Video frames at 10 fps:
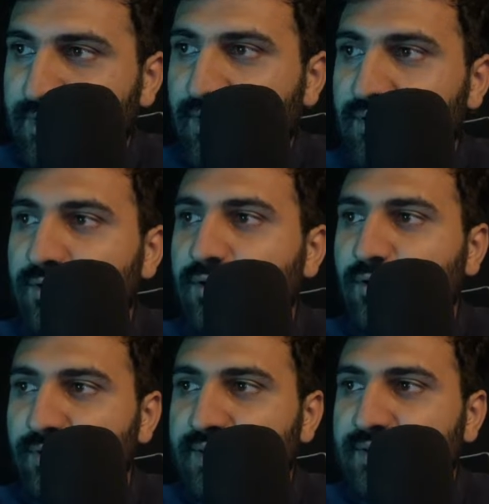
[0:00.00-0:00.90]
are
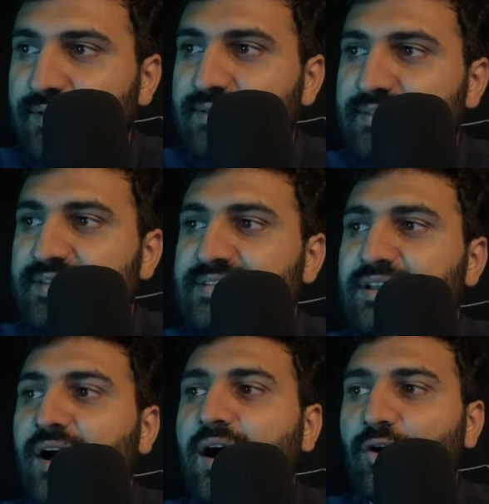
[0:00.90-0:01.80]
calling this
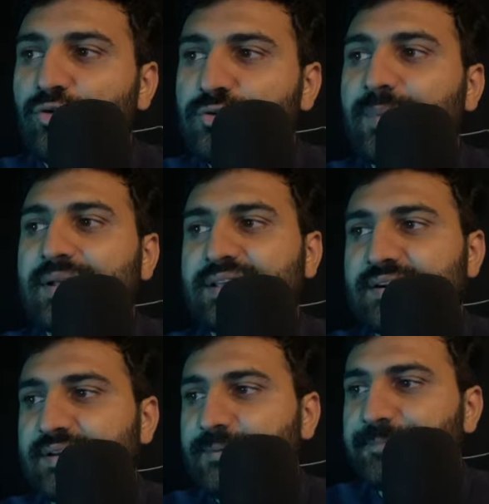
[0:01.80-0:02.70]
out
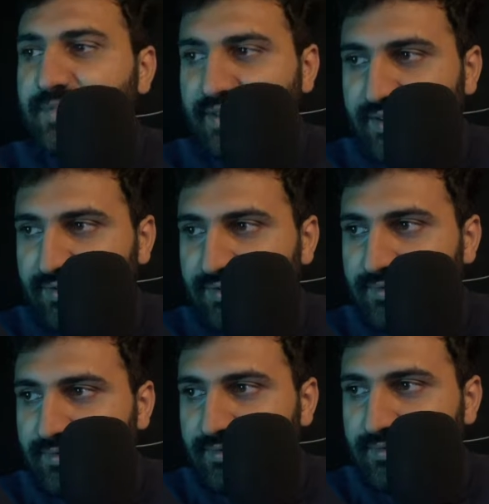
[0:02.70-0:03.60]
method here,
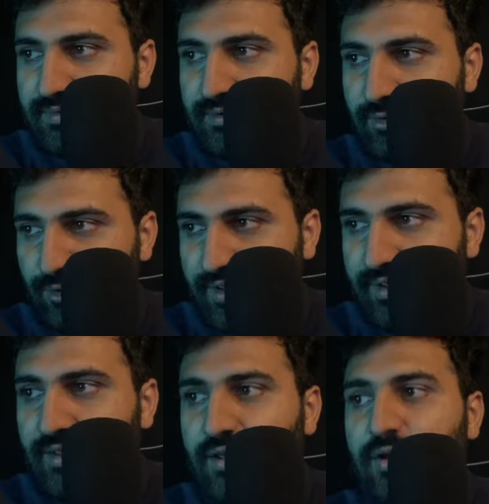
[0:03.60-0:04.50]

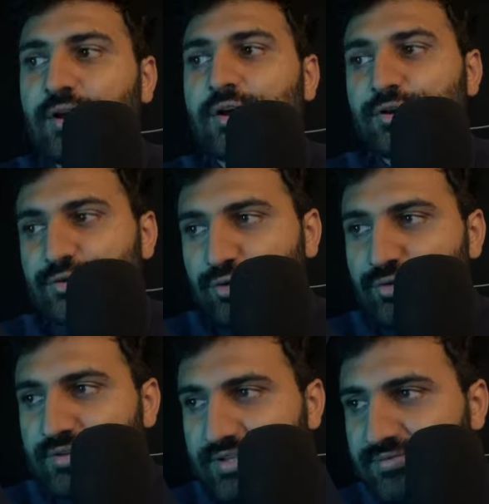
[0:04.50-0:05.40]
okay. So
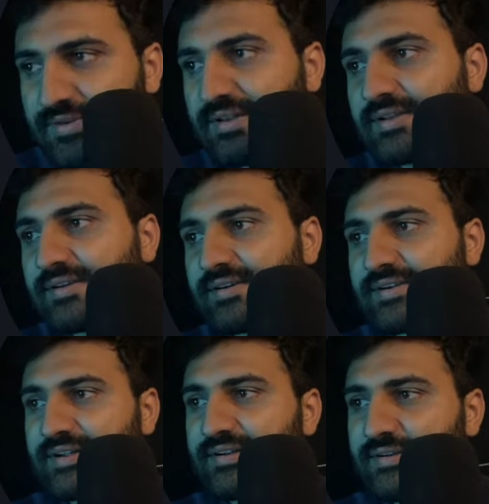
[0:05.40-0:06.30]
this will
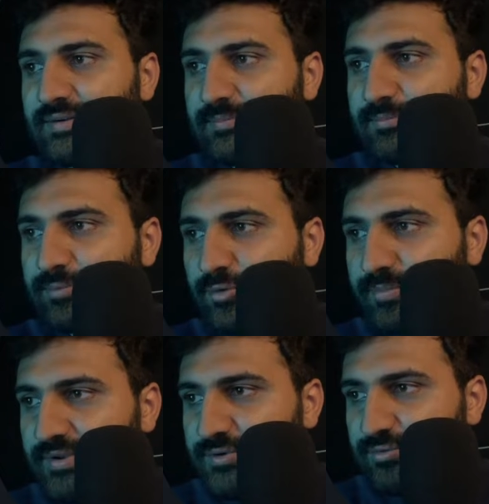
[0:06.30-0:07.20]
return
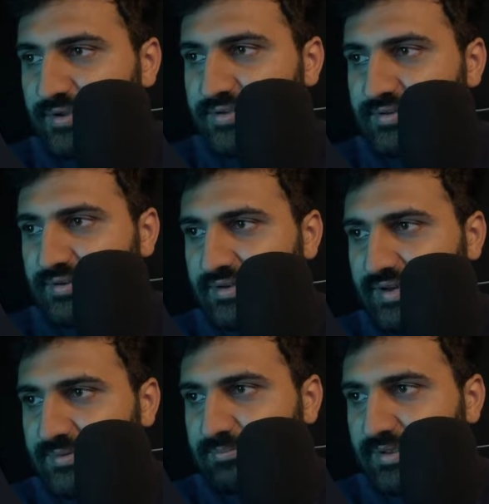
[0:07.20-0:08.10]
promise to us.
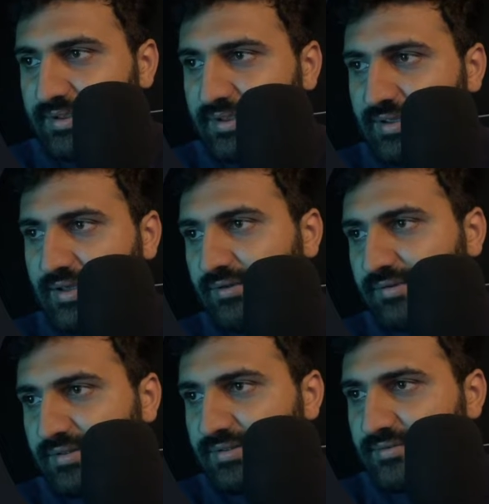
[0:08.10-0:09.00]
Let me have
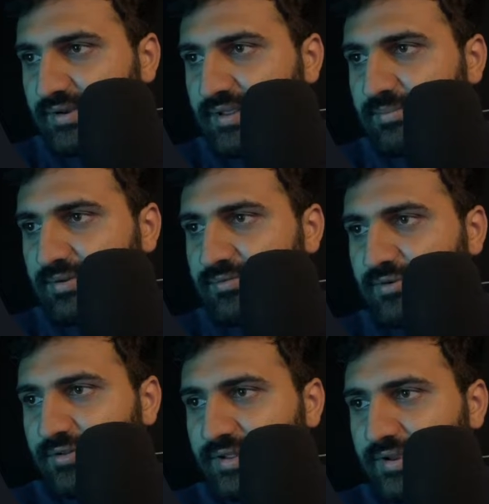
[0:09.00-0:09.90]
another variable
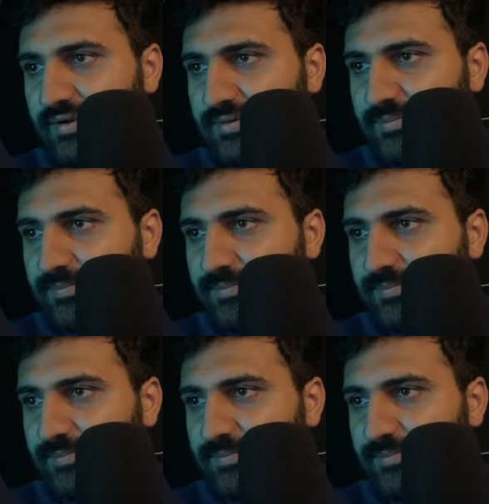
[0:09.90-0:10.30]
for that